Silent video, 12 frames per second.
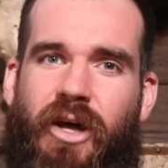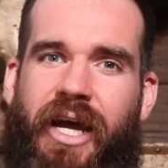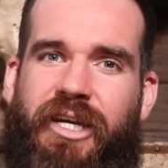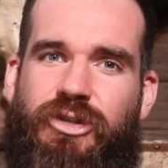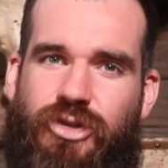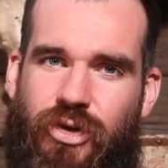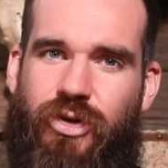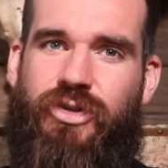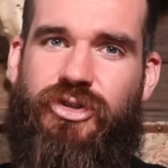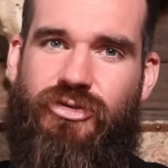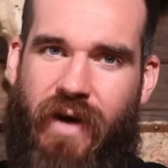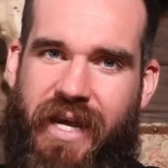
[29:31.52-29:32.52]
like
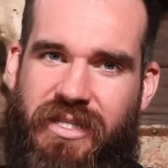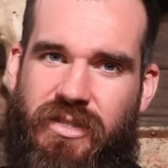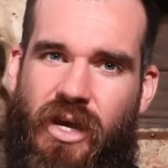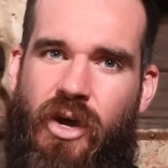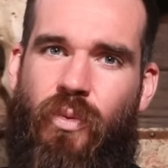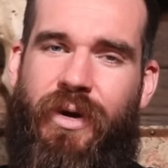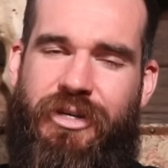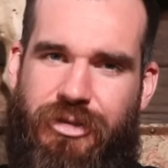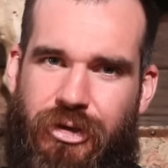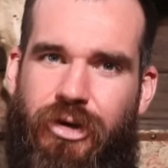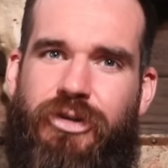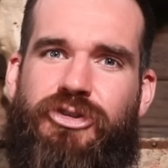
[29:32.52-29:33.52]
dudes dress when
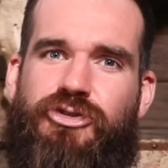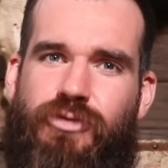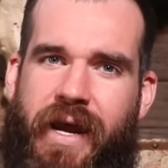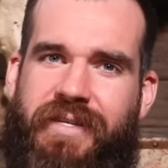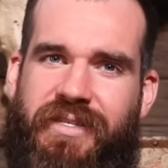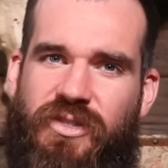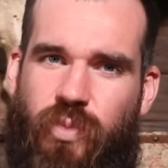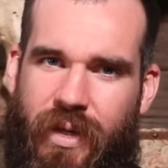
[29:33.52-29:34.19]
dudes dress as